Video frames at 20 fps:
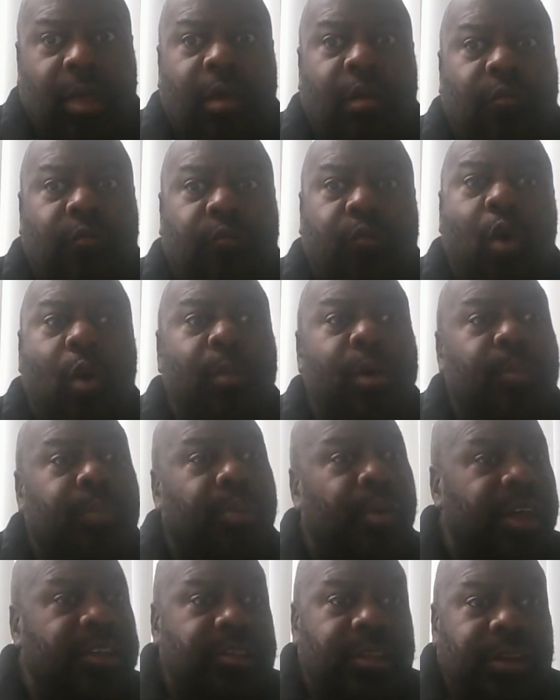former
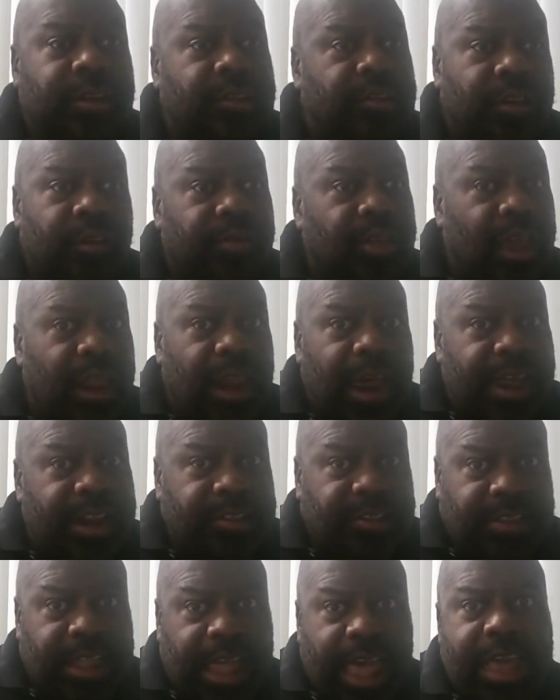presidents of the
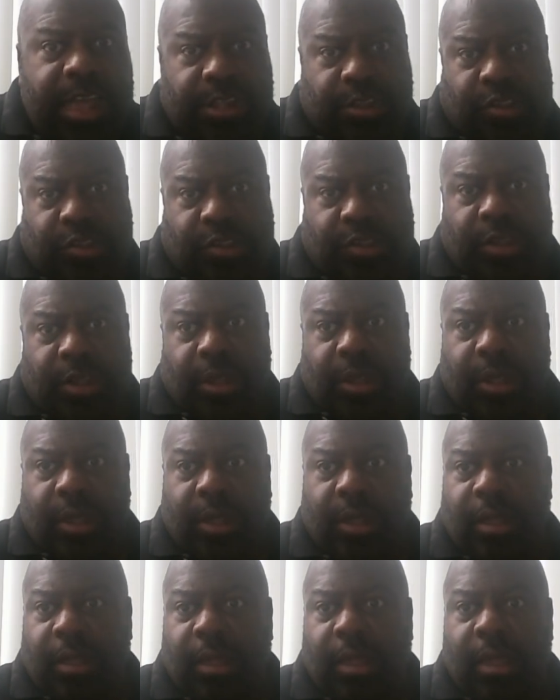United States
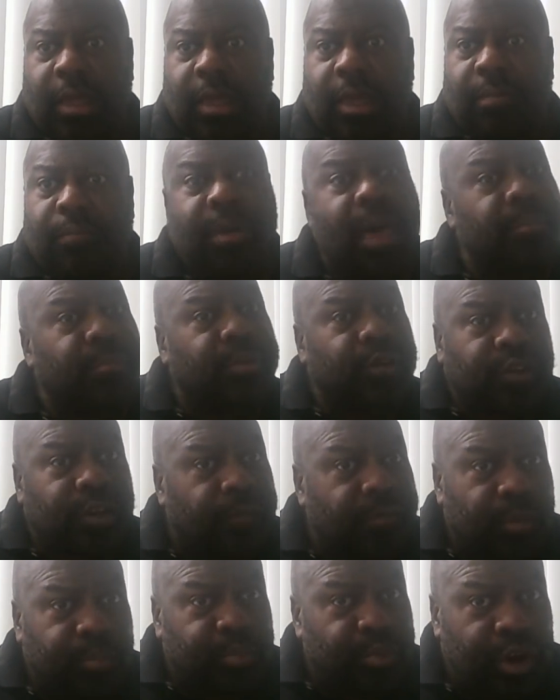members
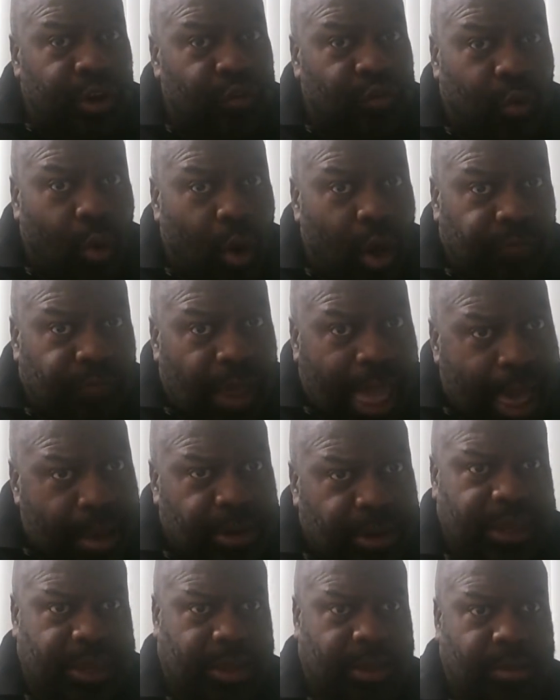of the British royal
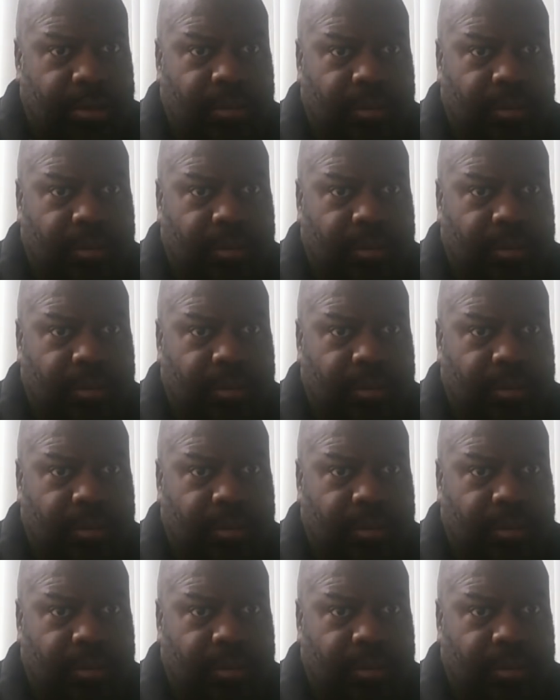family.